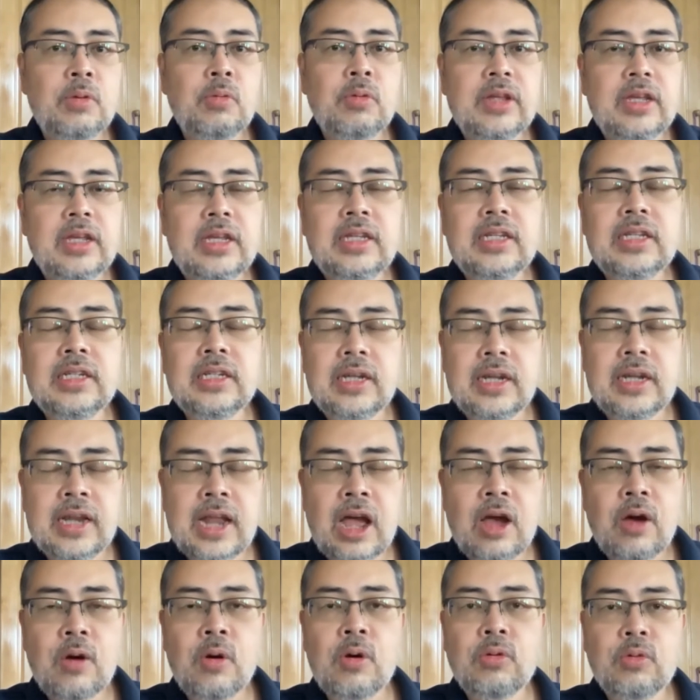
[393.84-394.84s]
each in
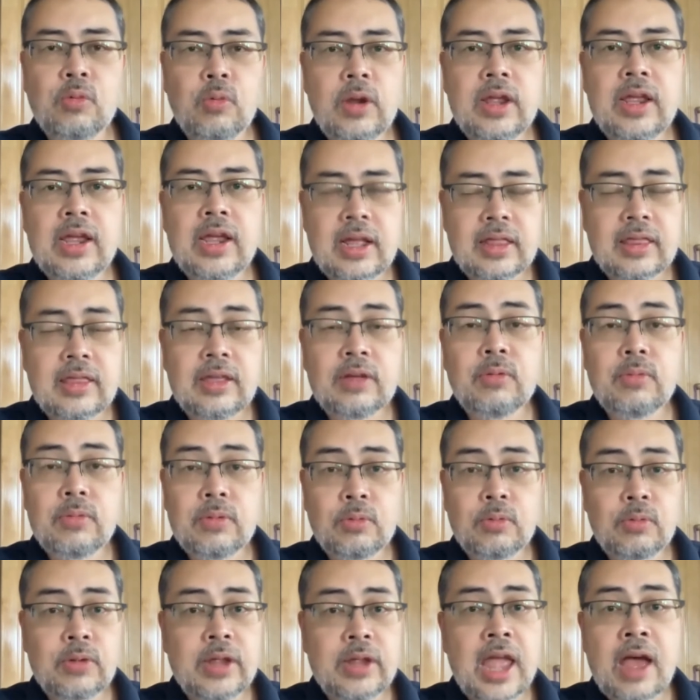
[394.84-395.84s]
our own way. I think
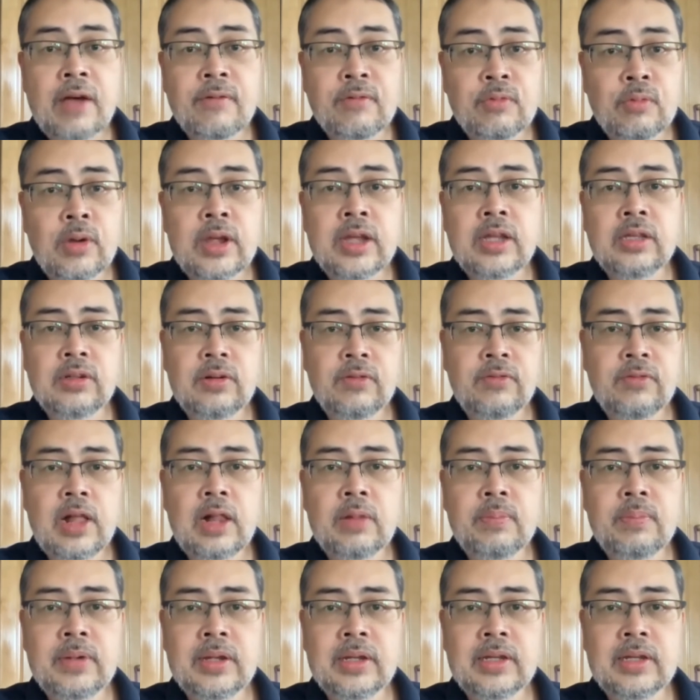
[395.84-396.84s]
we have ways of
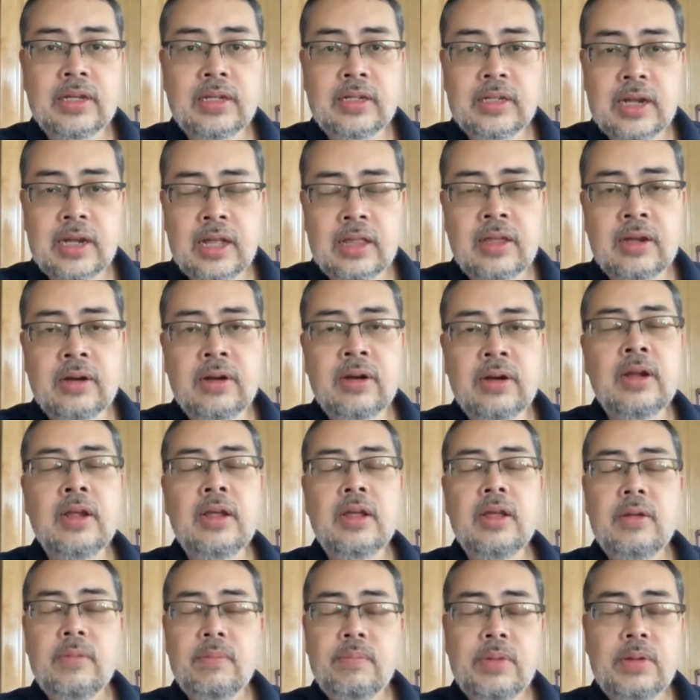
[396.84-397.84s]
helping each other,
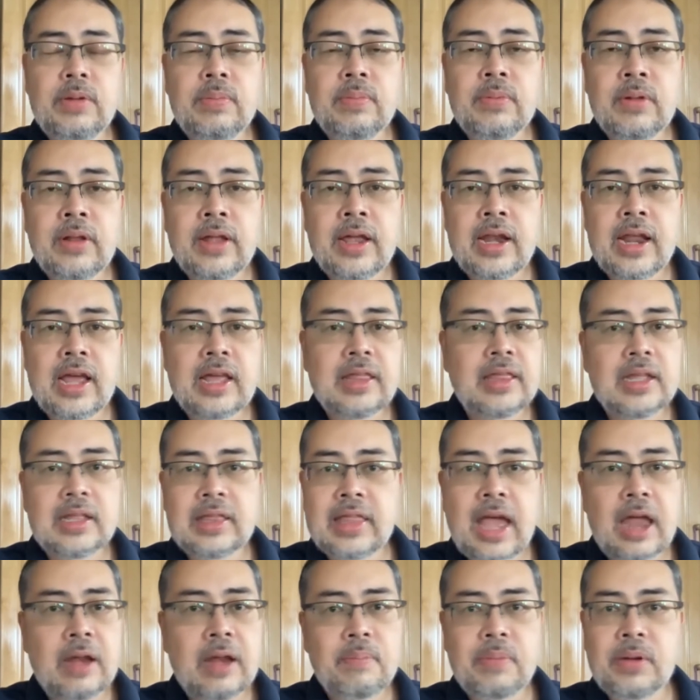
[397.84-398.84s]
people, and I think
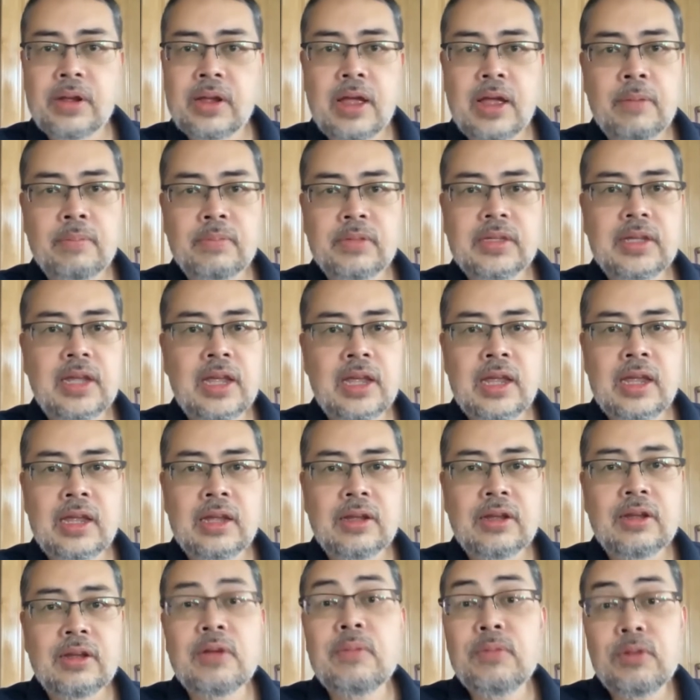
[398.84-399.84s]
that becomes a
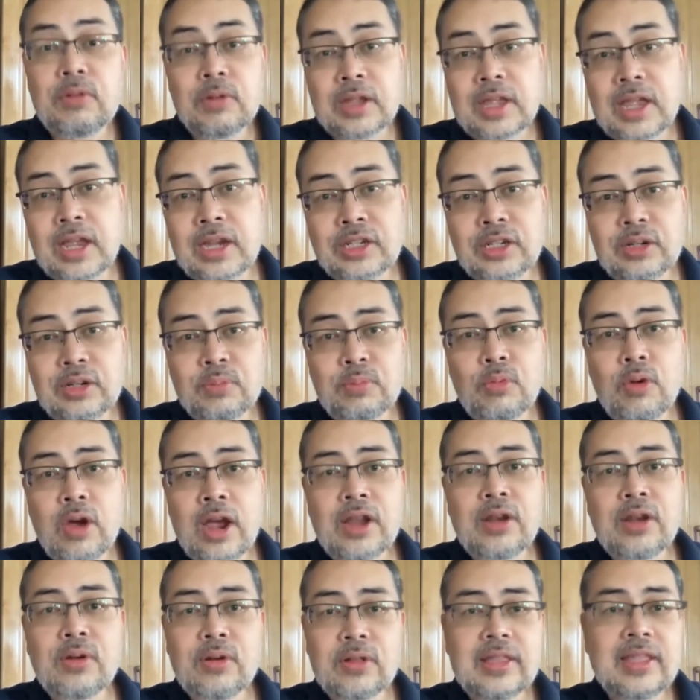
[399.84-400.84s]
communication
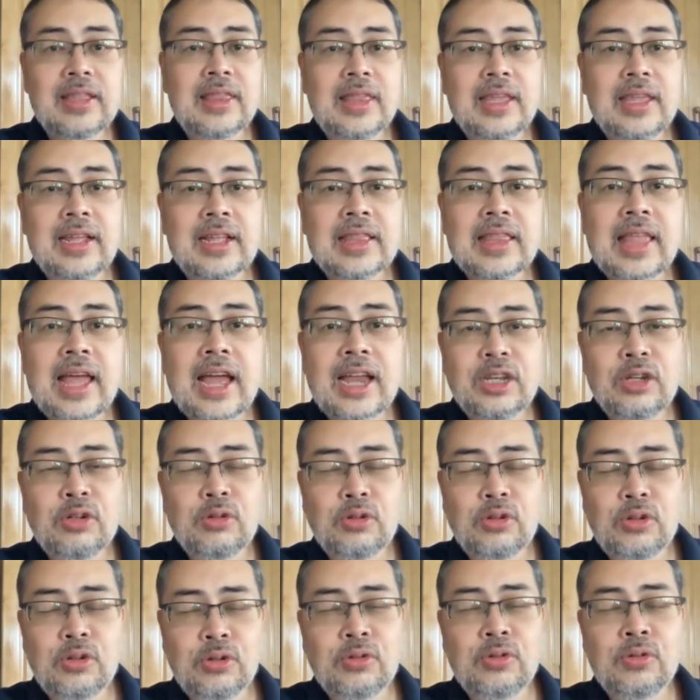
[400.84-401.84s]
point, or the thing that you
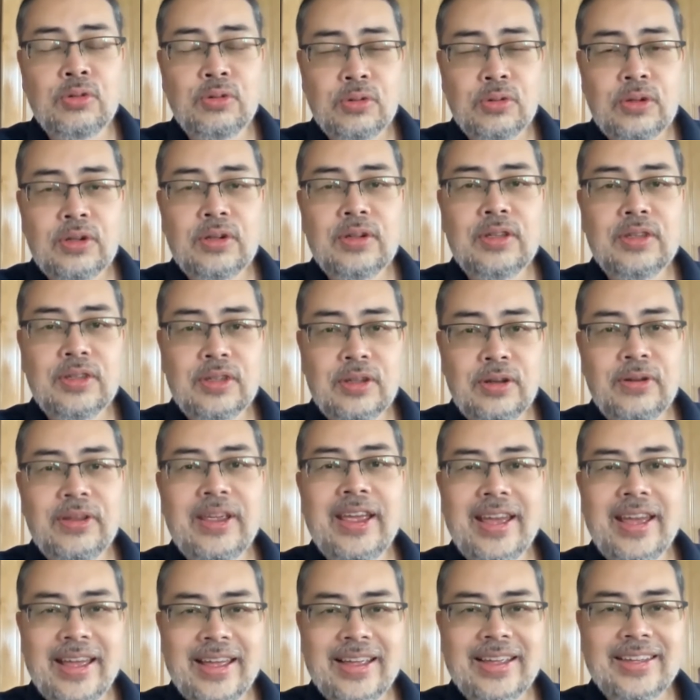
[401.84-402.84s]
do. So
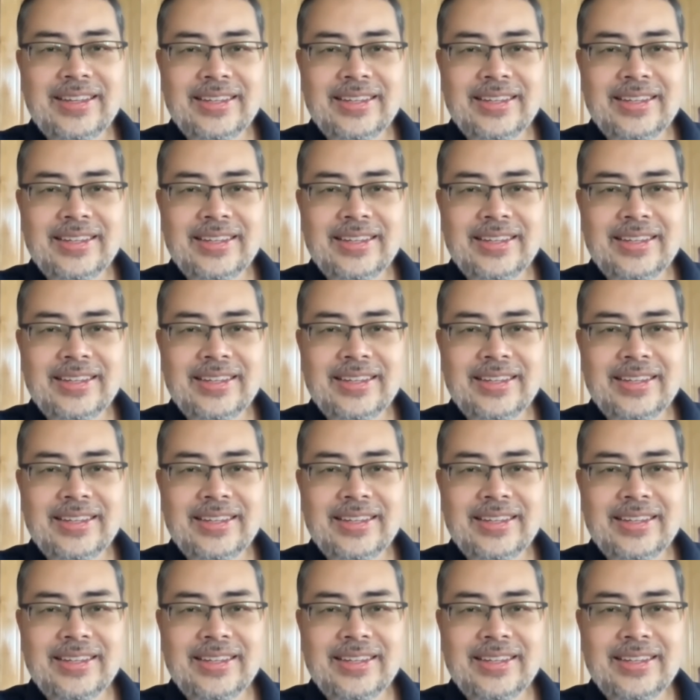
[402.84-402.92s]
yeah.